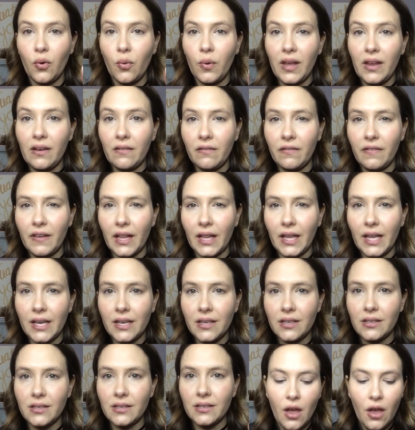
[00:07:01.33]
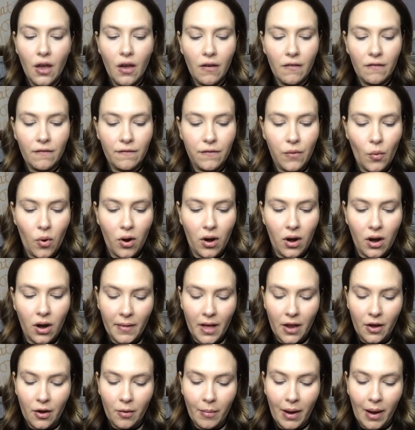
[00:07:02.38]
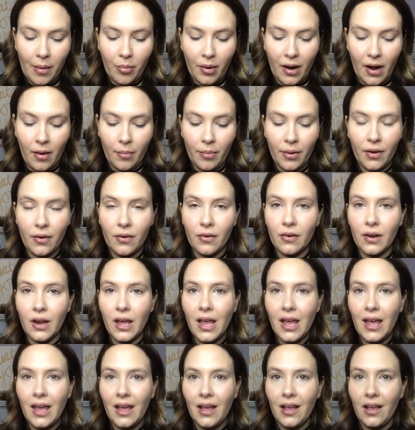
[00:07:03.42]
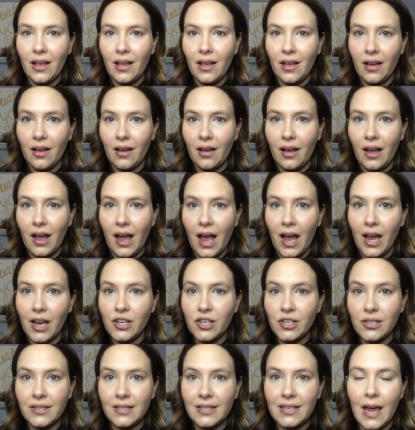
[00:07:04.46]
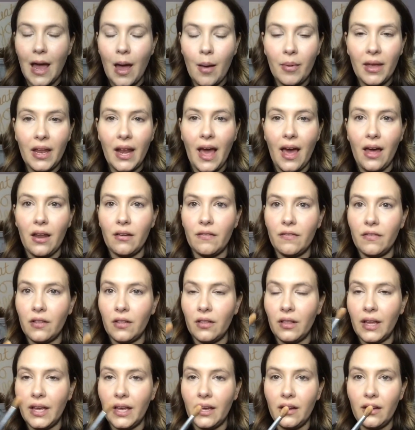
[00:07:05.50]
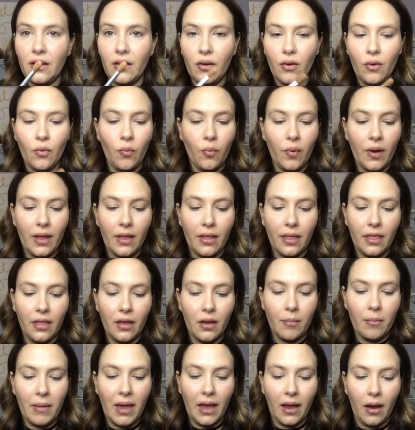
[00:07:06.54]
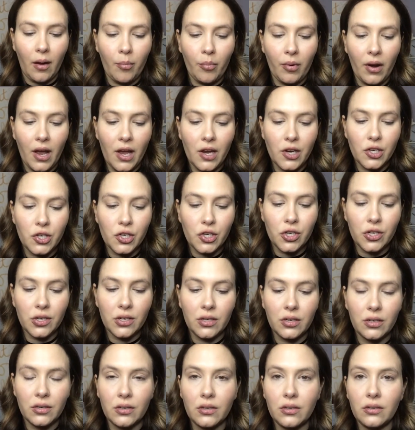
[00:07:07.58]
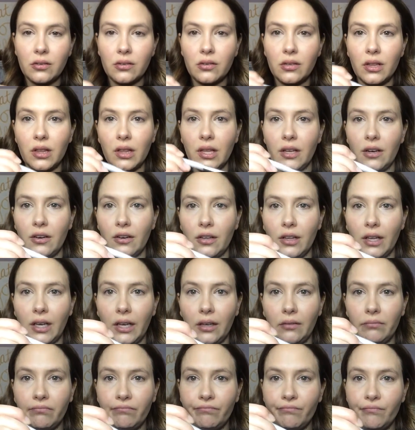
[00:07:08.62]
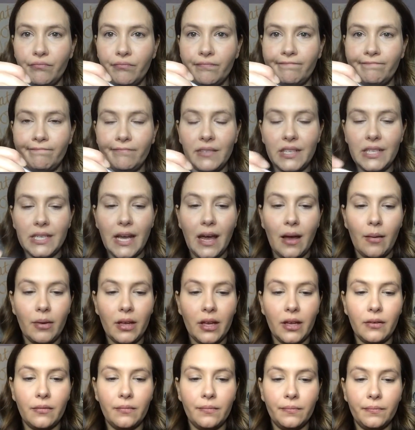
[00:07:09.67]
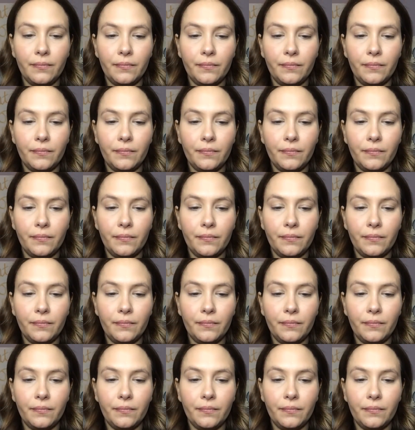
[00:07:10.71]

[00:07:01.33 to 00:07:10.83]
Queen Phyllis for under my brow bone. I just dab it out of the lid with a makeup brush, literally dab it.